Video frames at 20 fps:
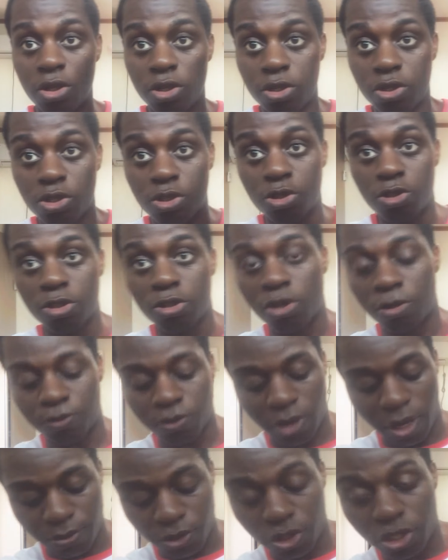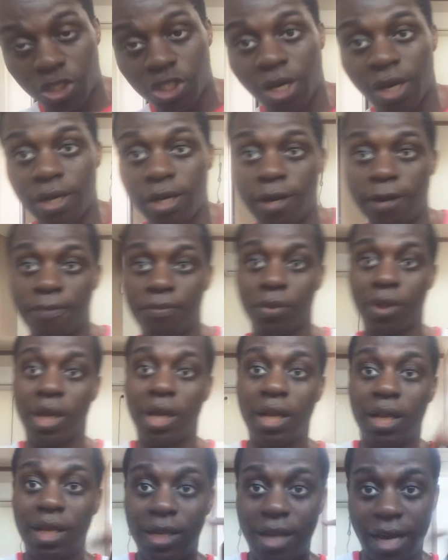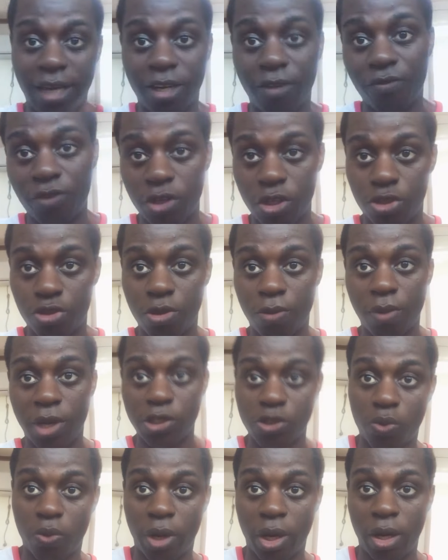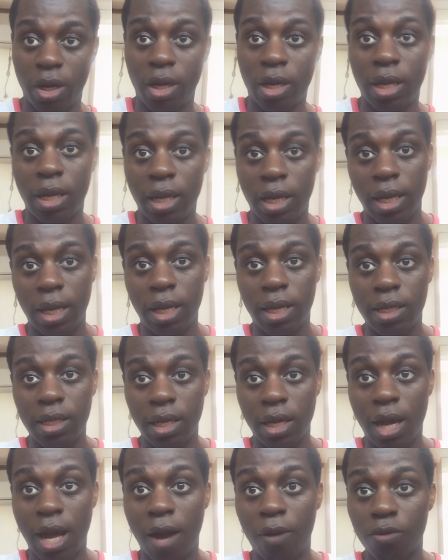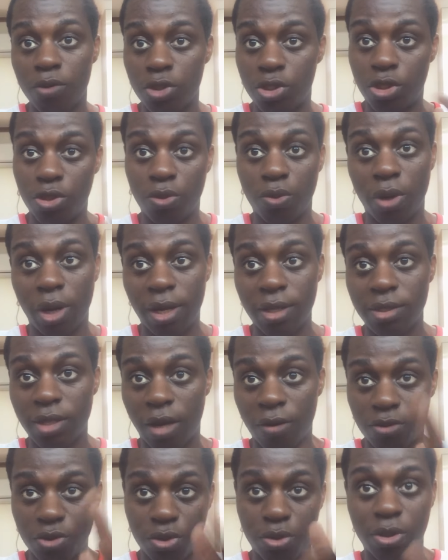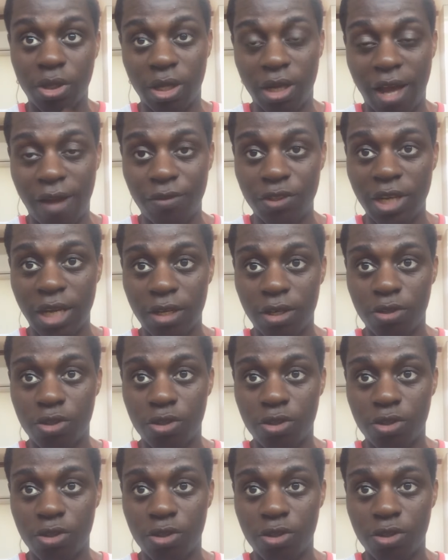Subscribe to the channel, like the video stream as well. And I will see you guys. I will see you in the live chat.